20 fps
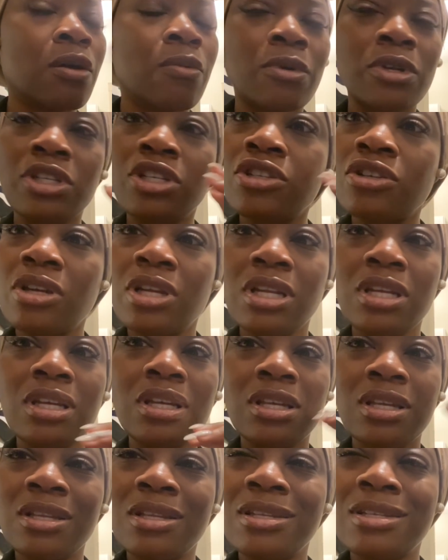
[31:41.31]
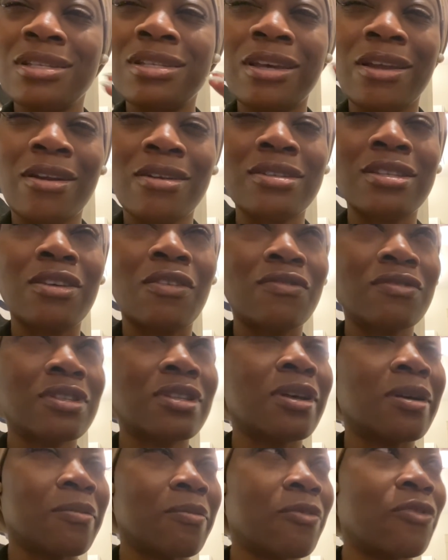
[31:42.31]
we're just trying to set ourselves
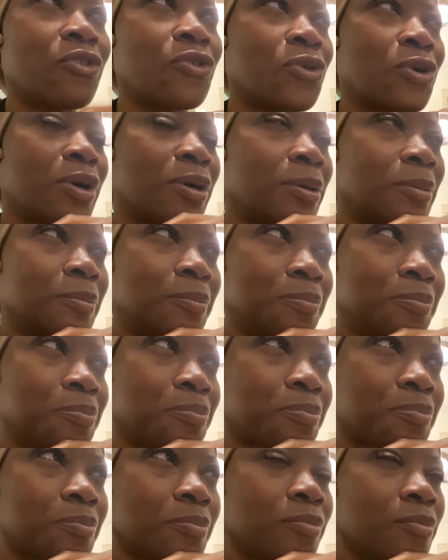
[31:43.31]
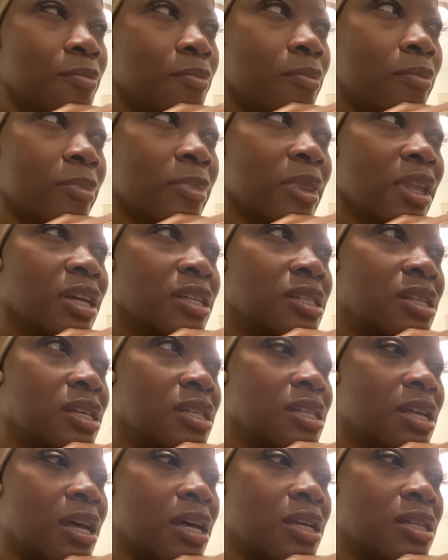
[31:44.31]
up for
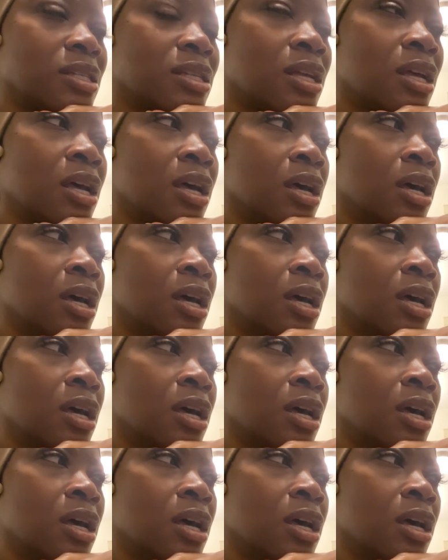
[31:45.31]
success.